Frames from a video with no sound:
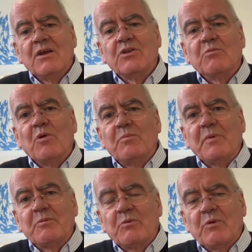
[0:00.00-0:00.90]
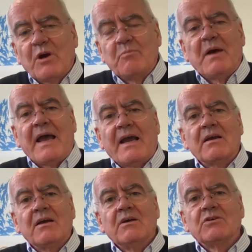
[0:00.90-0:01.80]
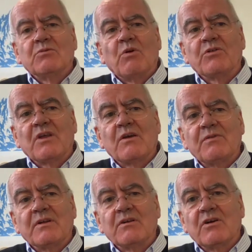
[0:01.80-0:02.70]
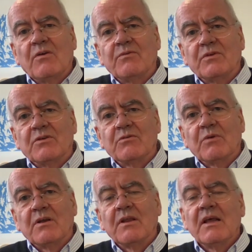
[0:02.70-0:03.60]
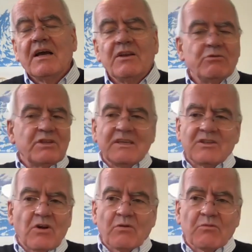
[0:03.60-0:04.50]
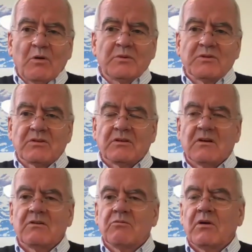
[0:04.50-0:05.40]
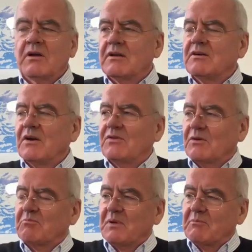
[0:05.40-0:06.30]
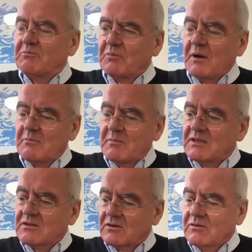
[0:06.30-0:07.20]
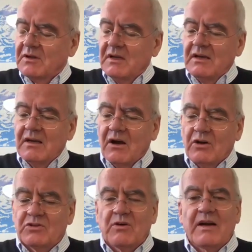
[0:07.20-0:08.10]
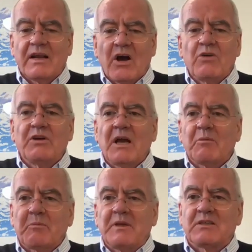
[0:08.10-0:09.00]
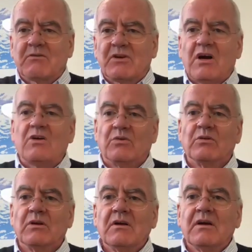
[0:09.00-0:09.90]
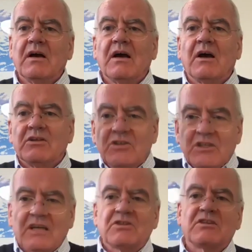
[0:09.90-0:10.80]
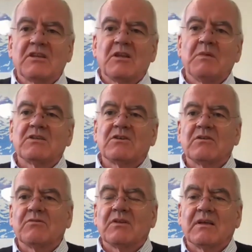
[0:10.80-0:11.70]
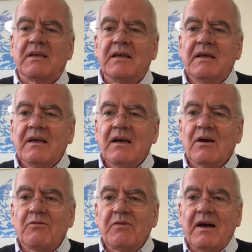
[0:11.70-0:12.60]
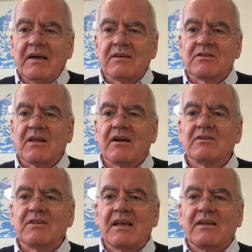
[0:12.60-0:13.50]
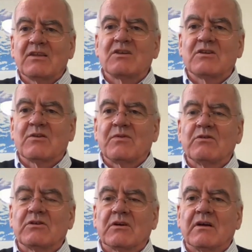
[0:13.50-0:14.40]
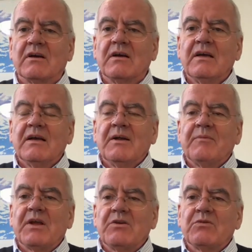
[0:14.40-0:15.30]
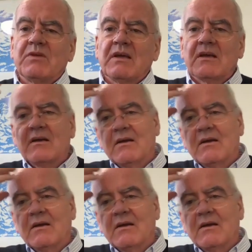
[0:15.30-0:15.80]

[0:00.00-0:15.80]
the more people will go back to what they feel confident with. And you see Scott Robinson, the Prime Minister of Australia, holding up a piece of coal just in the midst of the fires there and saying, this is the future. And you think,